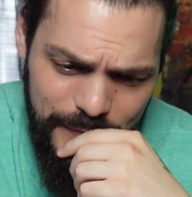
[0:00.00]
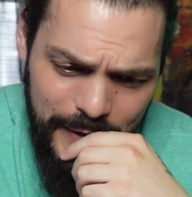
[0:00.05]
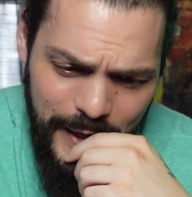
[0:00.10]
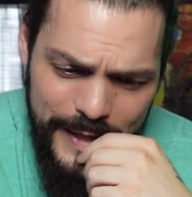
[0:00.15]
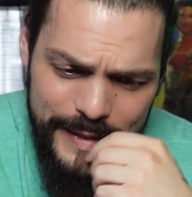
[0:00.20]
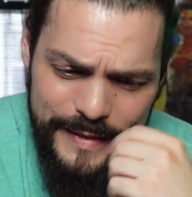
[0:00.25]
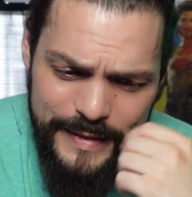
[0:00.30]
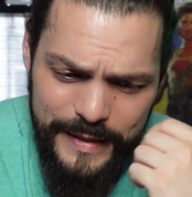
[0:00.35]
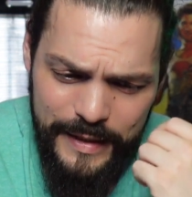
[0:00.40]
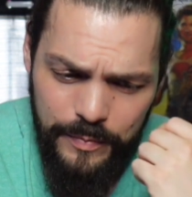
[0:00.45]

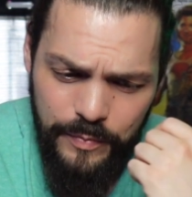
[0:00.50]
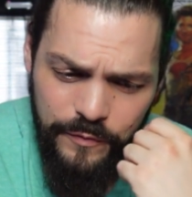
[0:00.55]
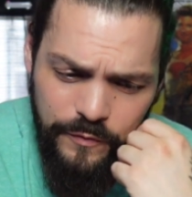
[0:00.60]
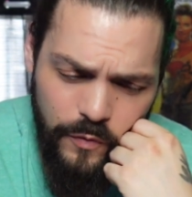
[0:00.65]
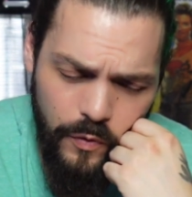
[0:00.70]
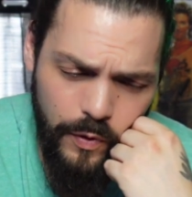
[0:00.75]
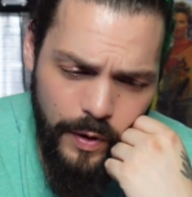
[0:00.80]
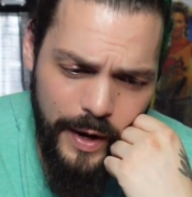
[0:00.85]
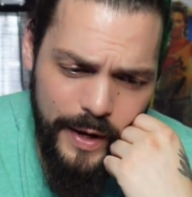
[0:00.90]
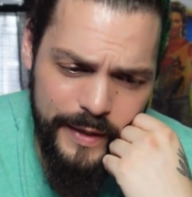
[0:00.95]
had seen it
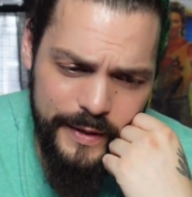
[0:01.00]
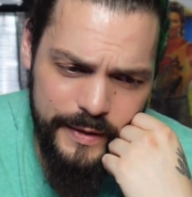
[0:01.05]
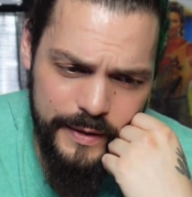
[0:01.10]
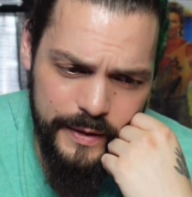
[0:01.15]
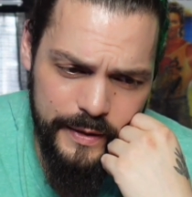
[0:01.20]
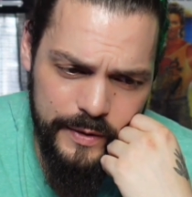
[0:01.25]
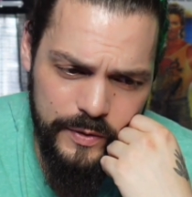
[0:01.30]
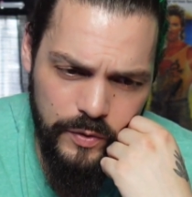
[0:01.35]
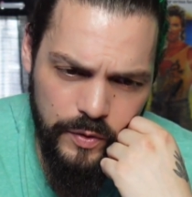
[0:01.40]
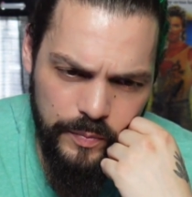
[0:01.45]
before I
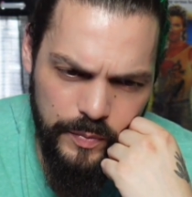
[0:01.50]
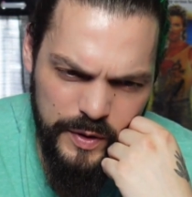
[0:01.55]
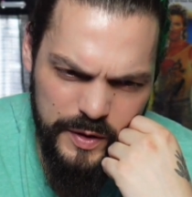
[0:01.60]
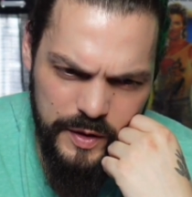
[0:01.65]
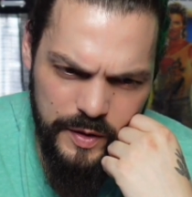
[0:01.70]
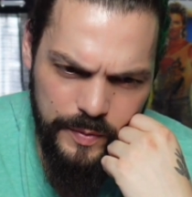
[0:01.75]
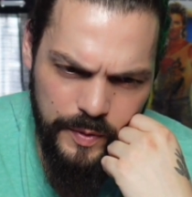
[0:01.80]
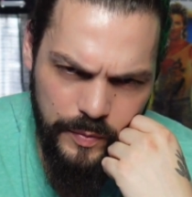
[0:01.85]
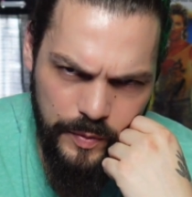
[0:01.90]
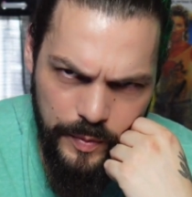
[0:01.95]
did, so it
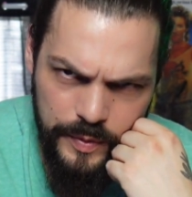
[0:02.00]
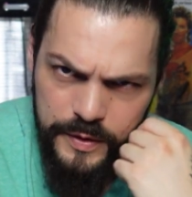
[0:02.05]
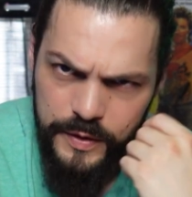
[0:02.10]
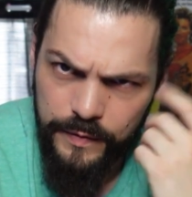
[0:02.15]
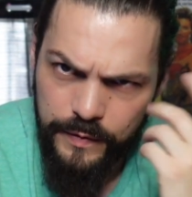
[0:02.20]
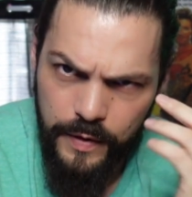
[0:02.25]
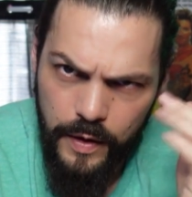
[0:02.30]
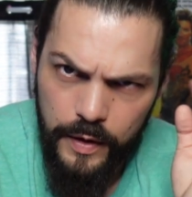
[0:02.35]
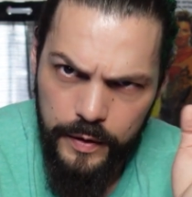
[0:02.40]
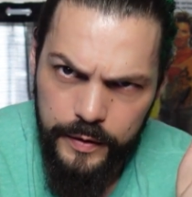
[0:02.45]
must have been, we must
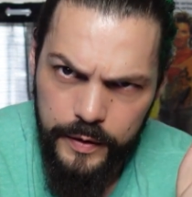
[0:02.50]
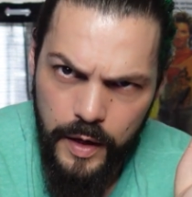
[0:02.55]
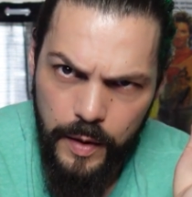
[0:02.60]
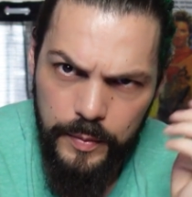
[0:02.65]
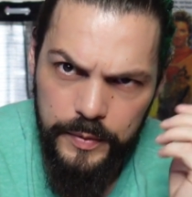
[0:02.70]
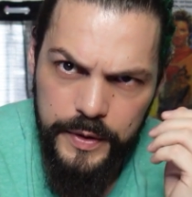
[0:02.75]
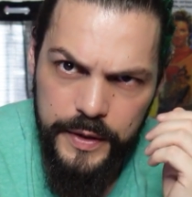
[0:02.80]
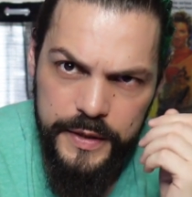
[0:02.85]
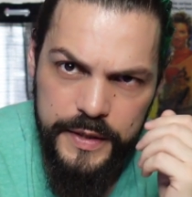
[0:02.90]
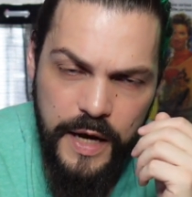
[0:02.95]
have gone a
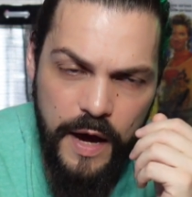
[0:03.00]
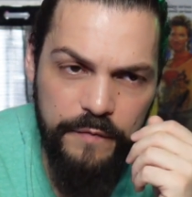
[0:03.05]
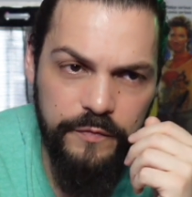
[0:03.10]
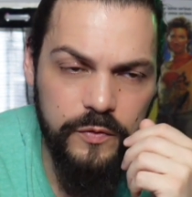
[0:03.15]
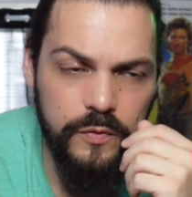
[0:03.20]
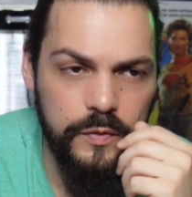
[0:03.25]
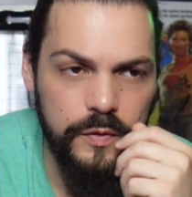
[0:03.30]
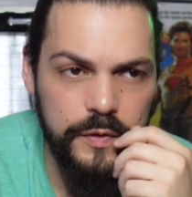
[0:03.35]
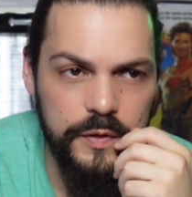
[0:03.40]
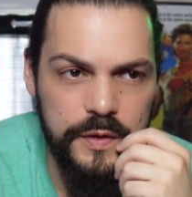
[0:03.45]
couple days
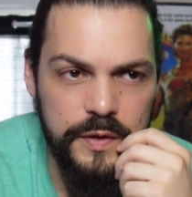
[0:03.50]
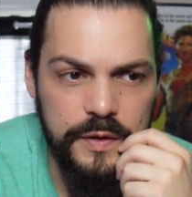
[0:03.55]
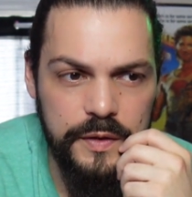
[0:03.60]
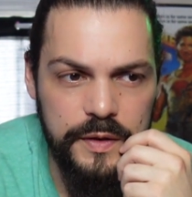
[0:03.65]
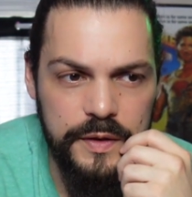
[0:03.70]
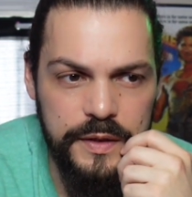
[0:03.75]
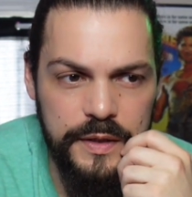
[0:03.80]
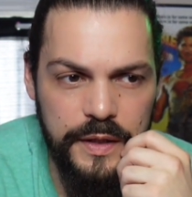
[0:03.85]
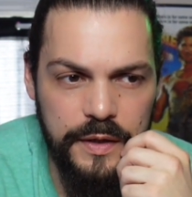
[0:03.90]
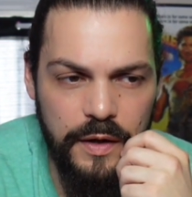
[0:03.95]
afterwards, and
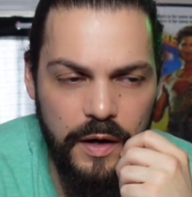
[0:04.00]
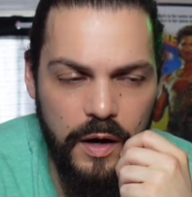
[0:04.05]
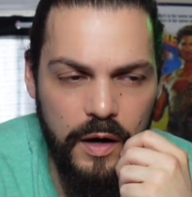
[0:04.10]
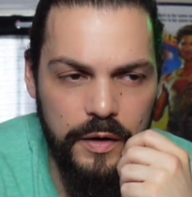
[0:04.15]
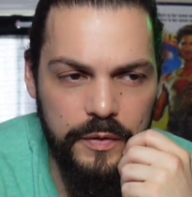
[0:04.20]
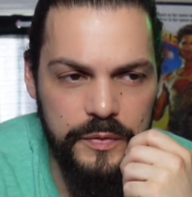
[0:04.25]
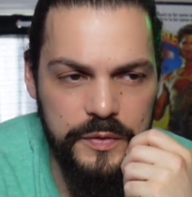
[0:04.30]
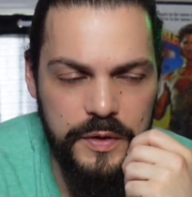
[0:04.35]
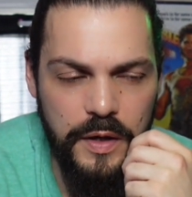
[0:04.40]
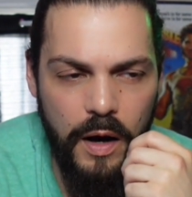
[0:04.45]
he said, oh, it was